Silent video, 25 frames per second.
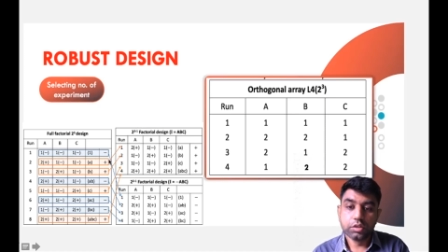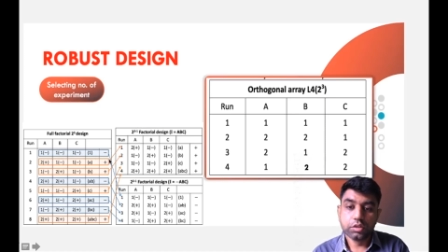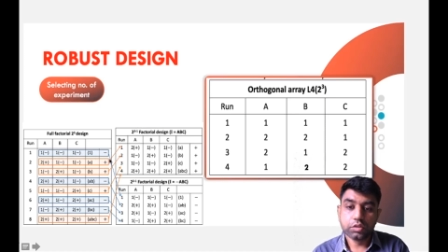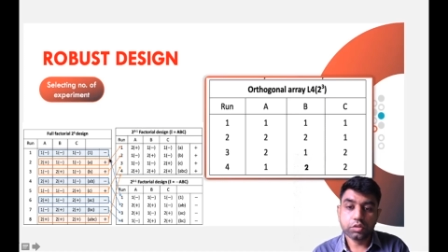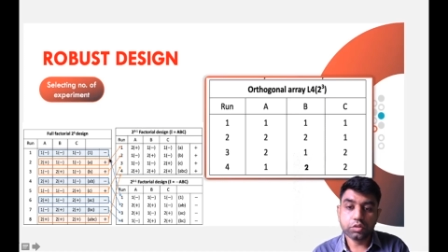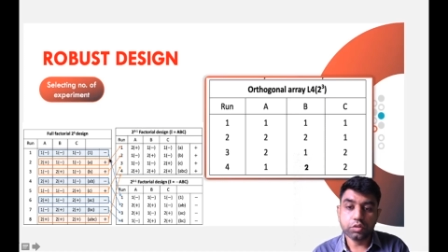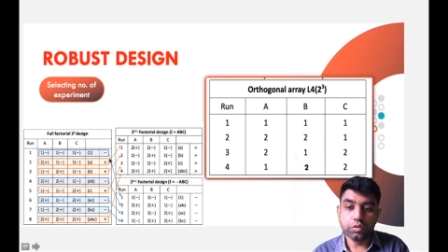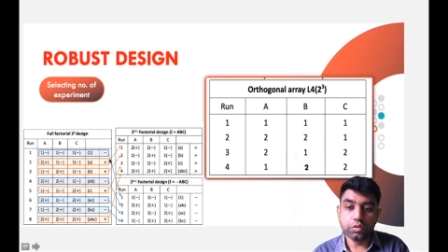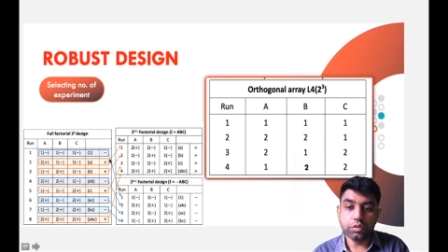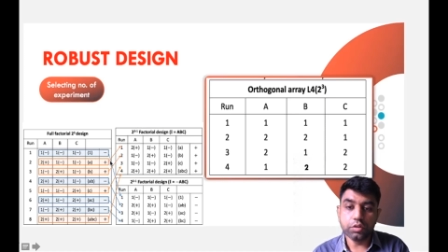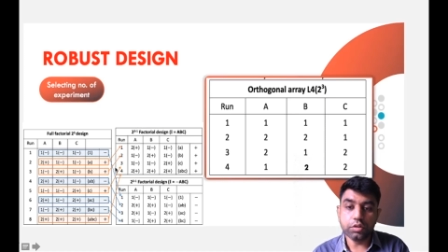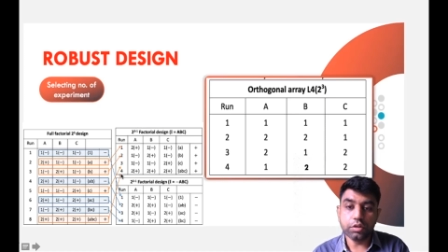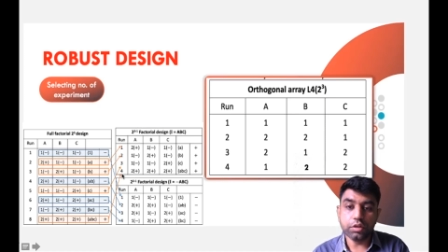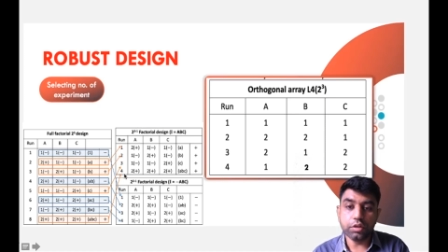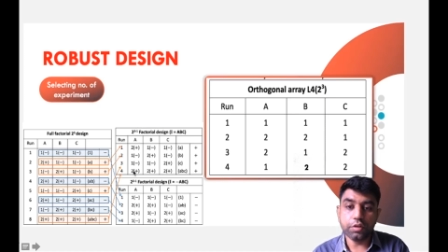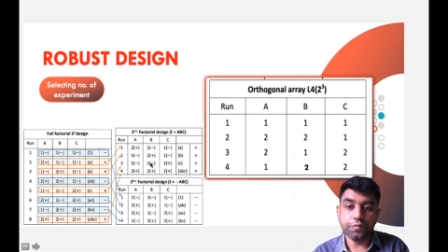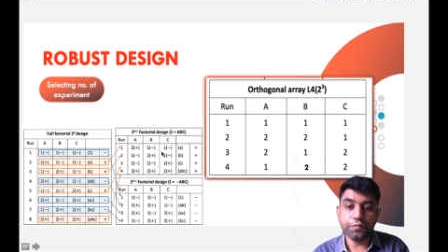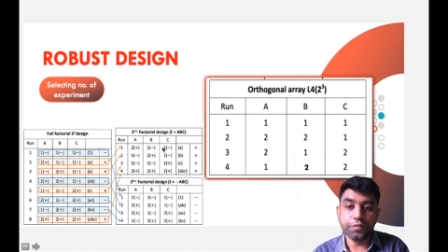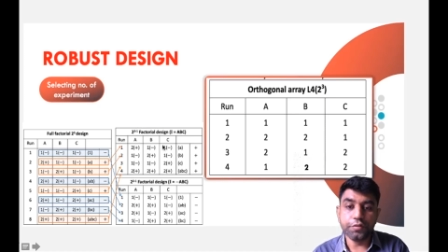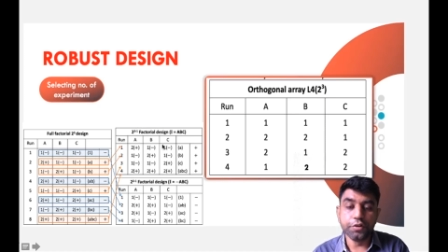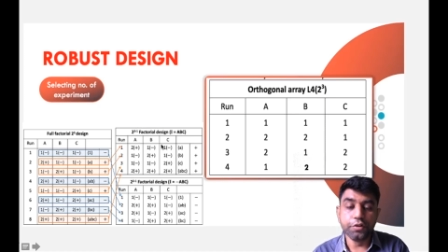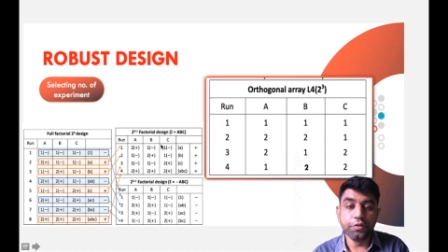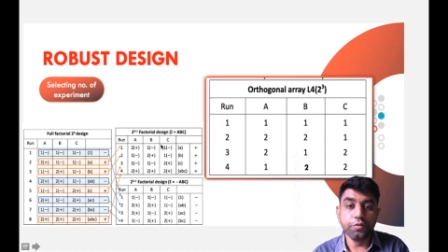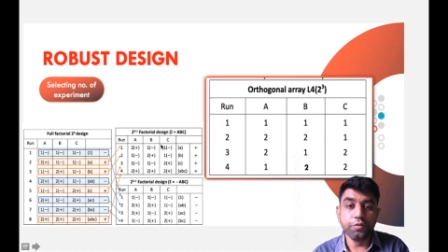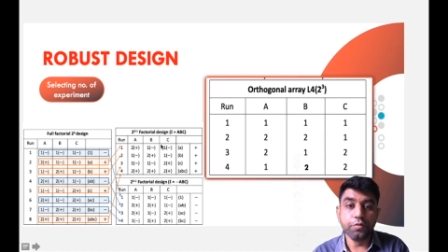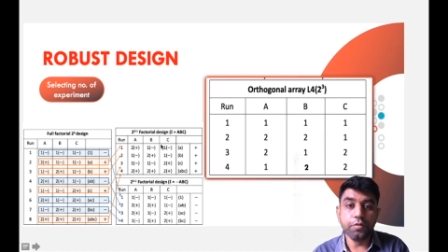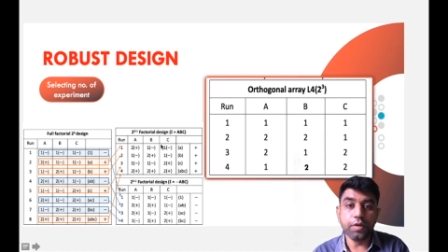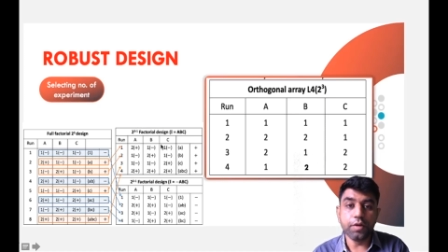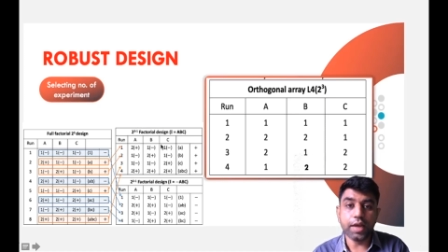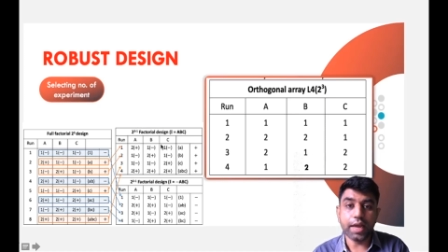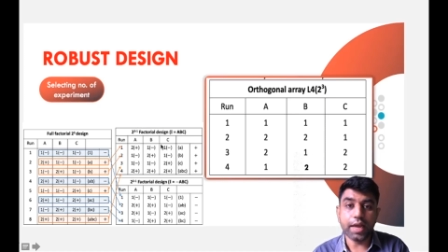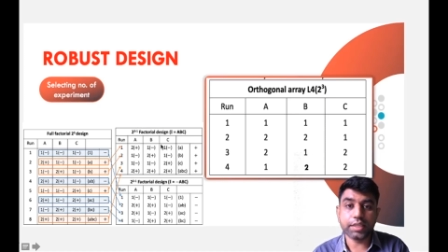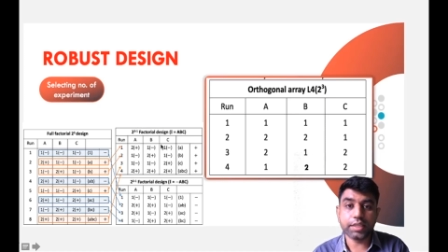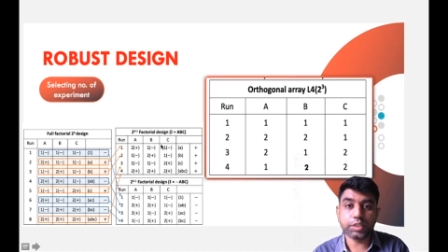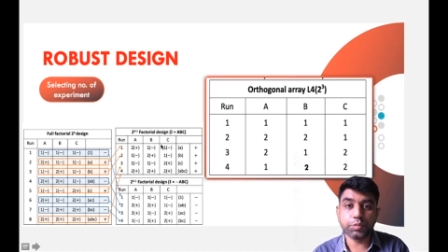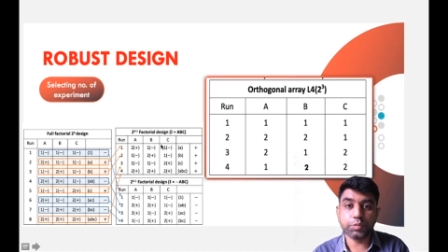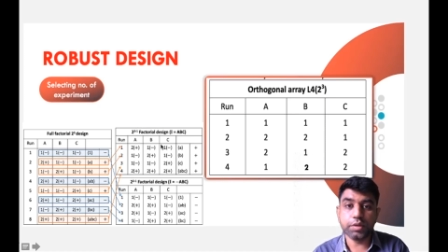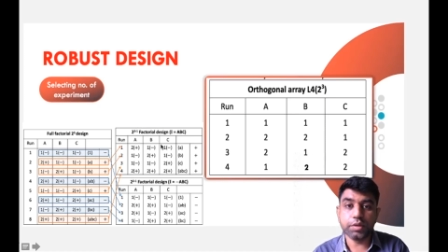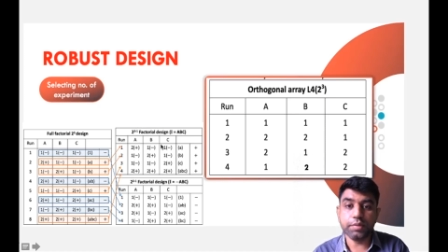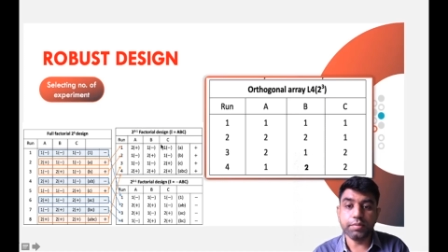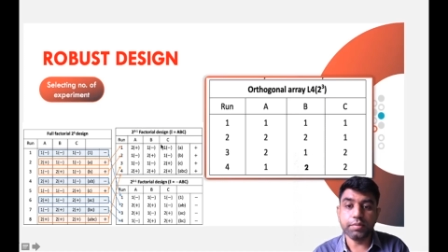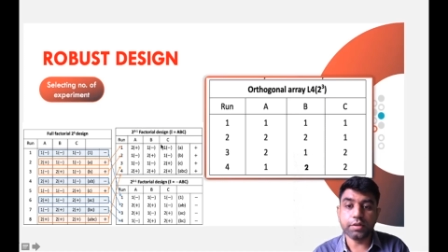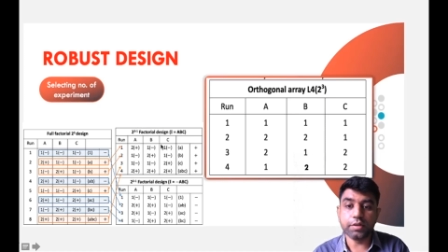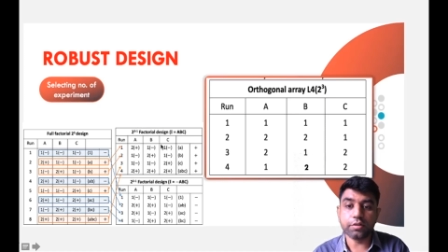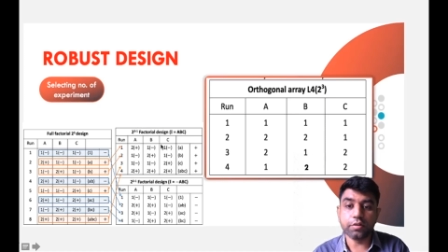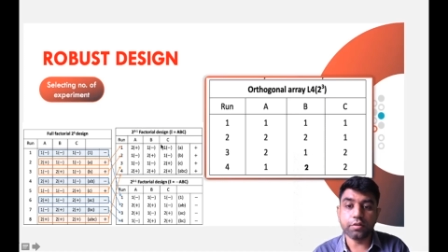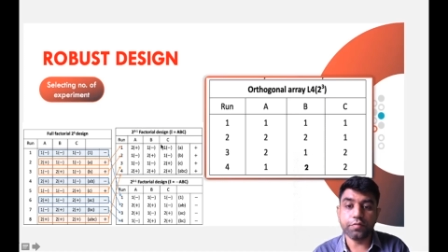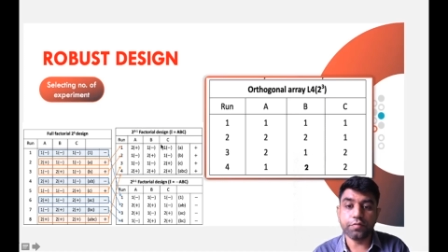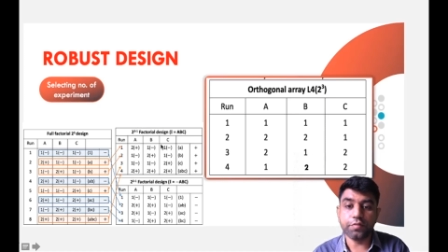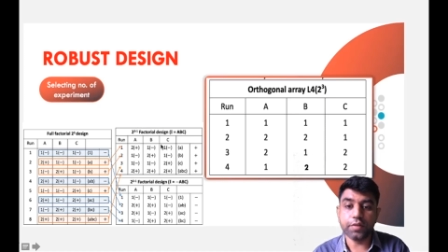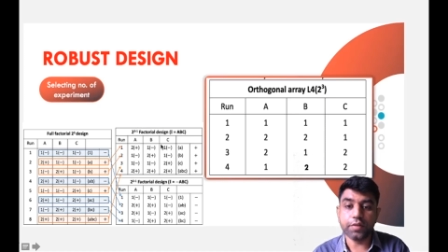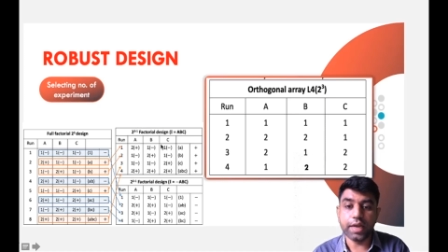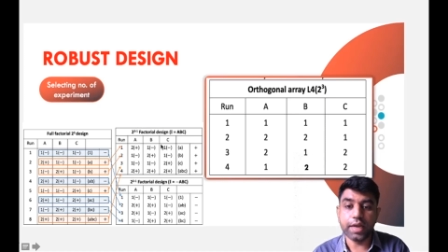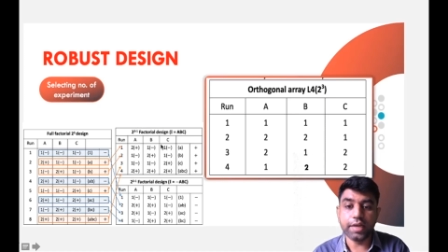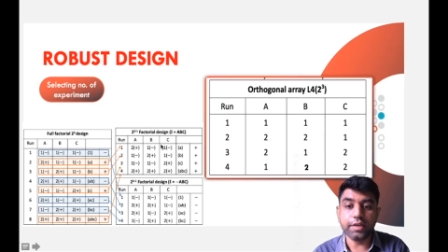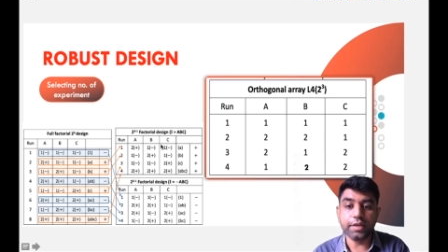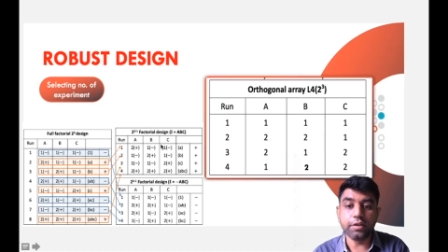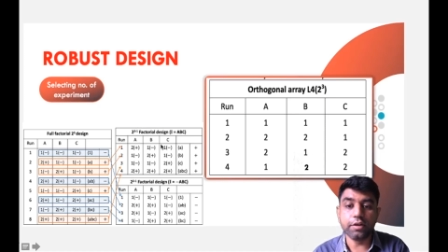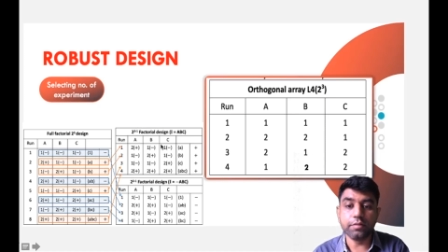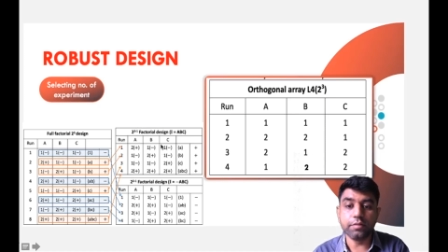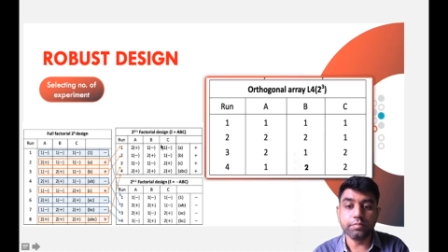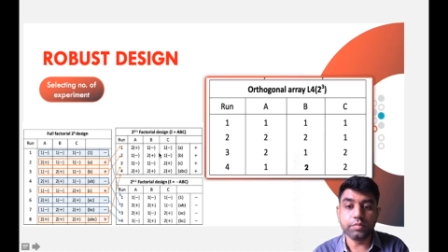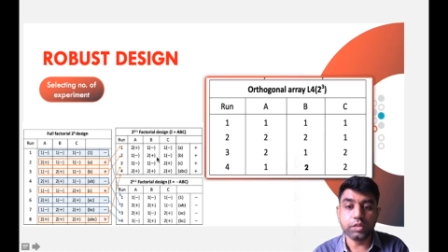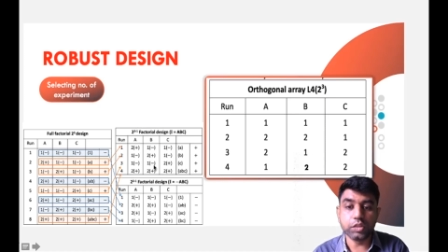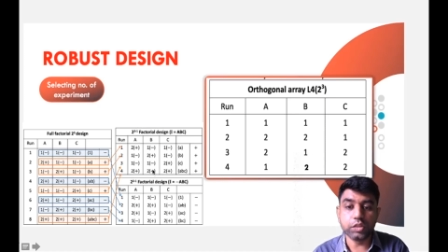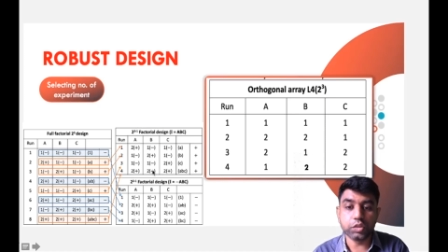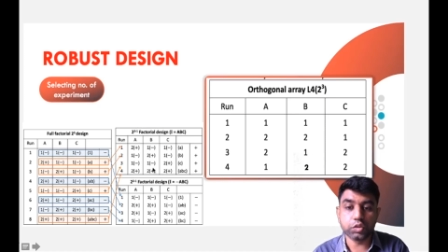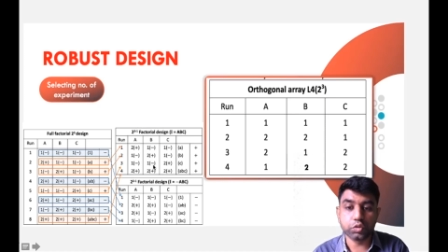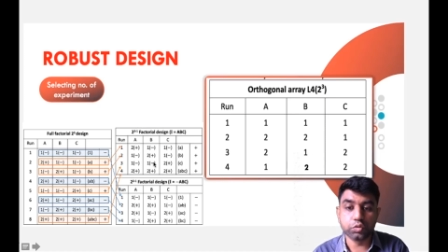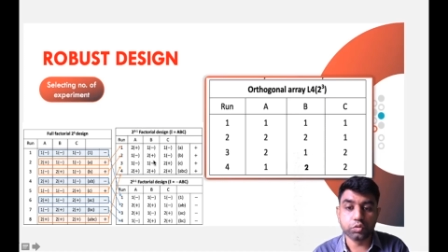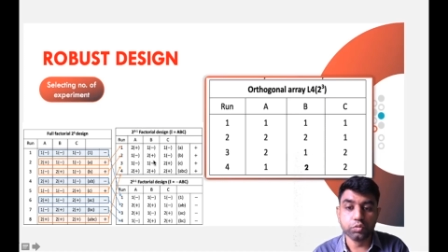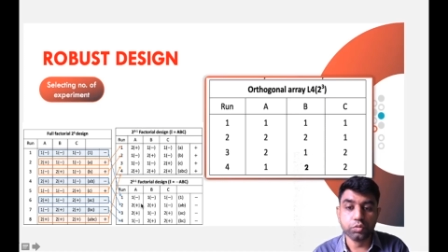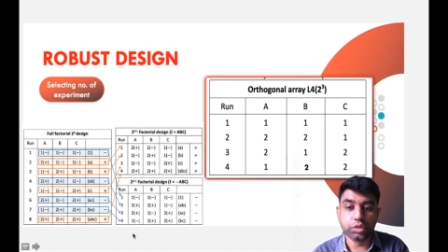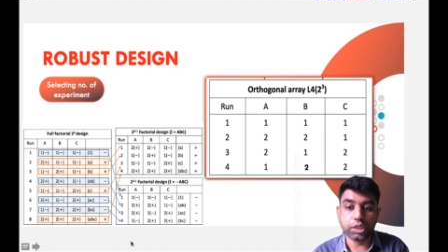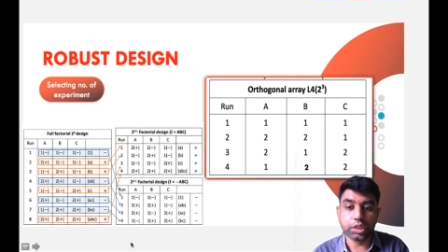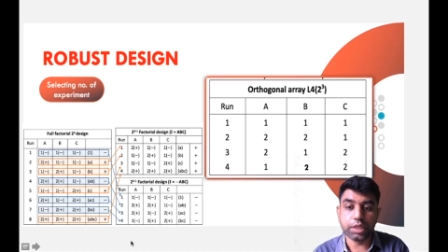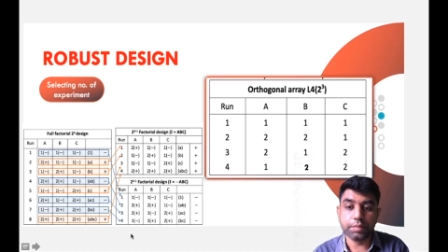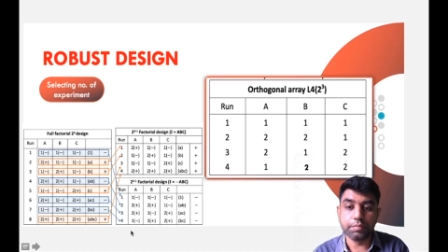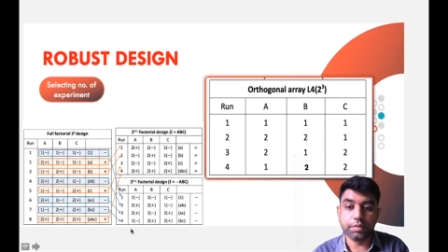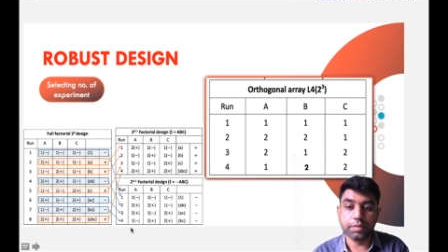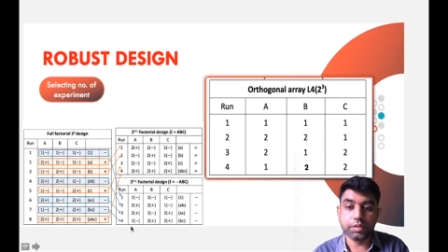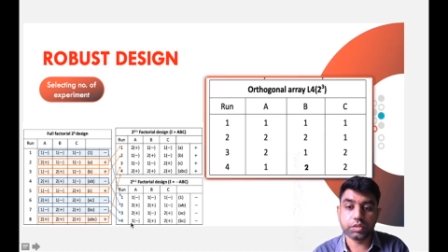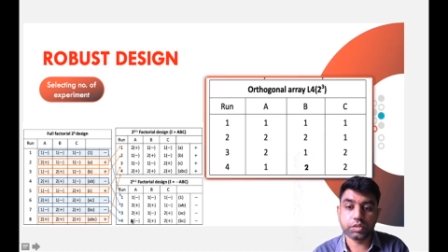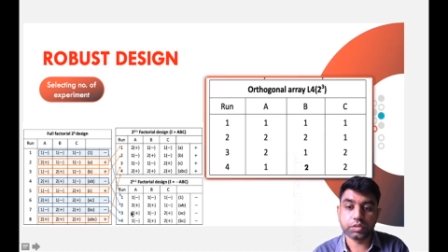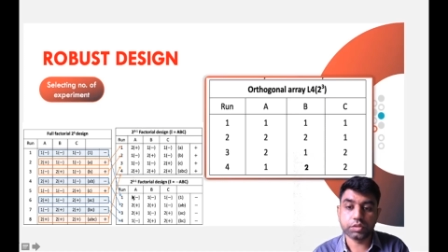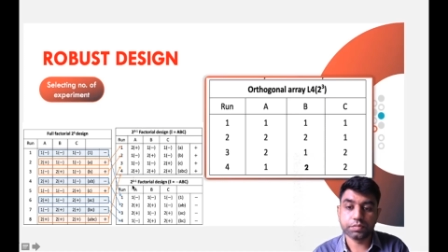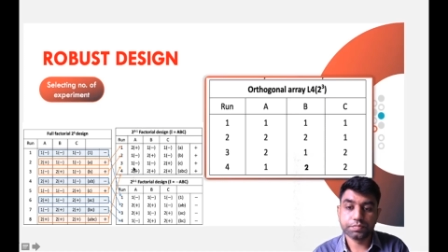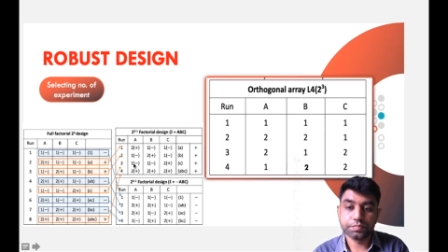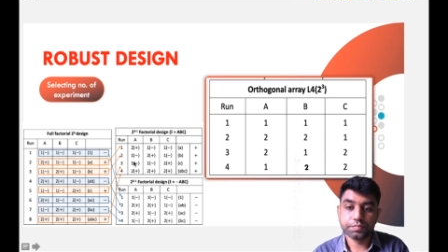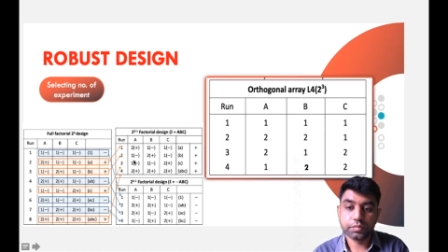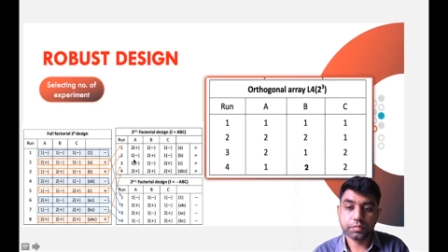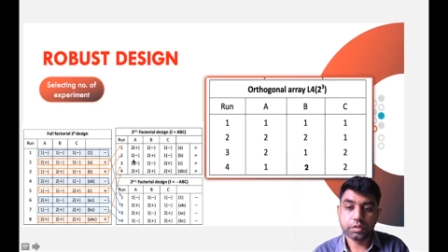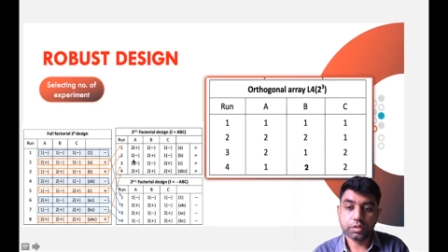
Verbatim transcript: So if you do experiment of any of these two tables,